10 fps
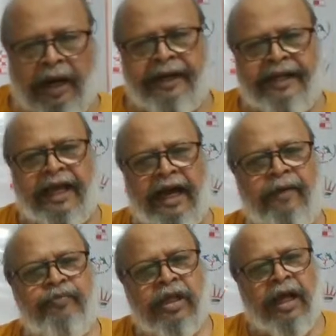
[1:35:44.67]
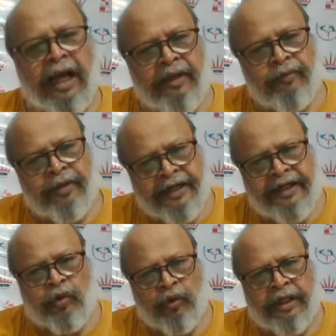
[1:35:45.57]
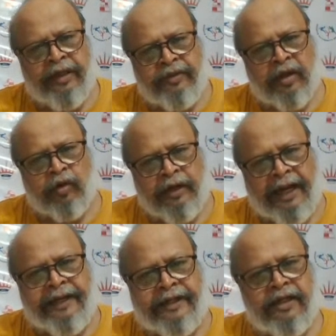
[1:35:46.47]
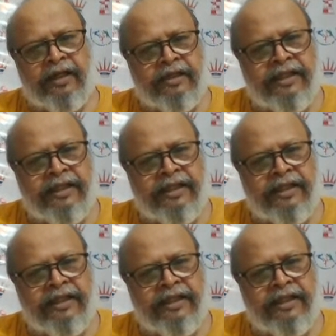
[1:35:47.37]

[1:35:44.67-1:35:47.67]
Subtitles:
idea, I am ready to give the knight,